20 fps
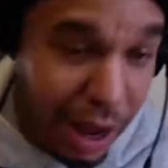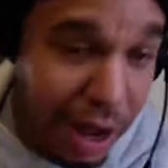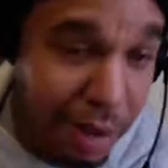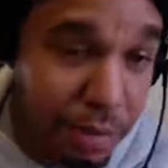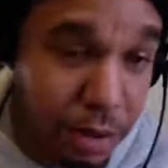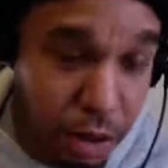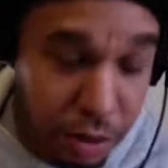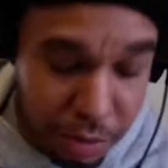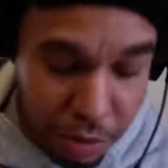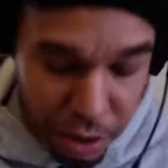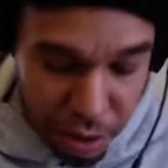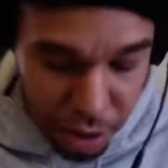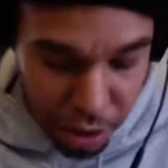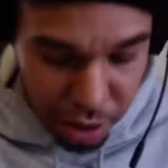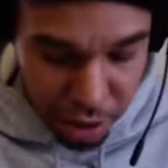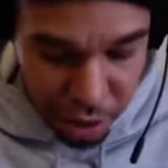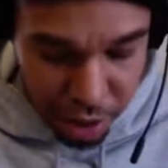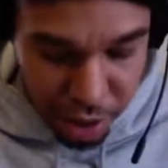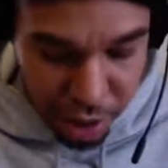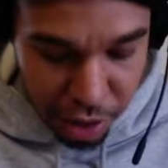I'm going to be
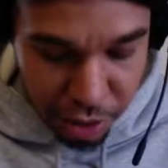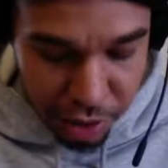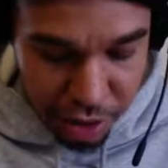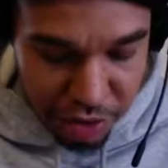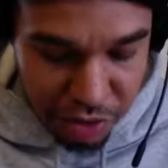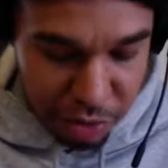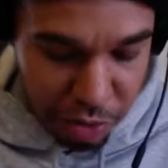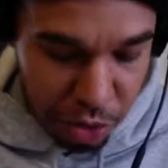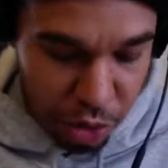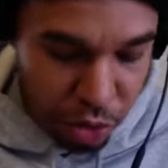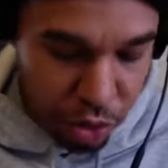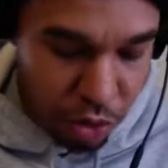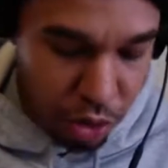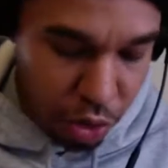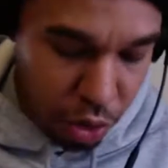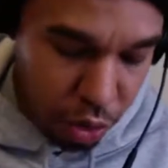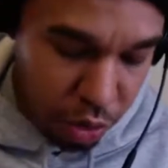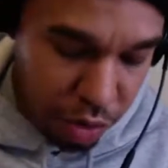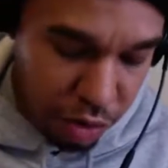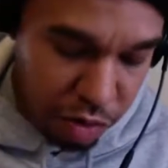looking down as I'm going
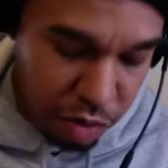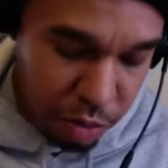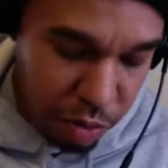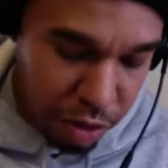through this.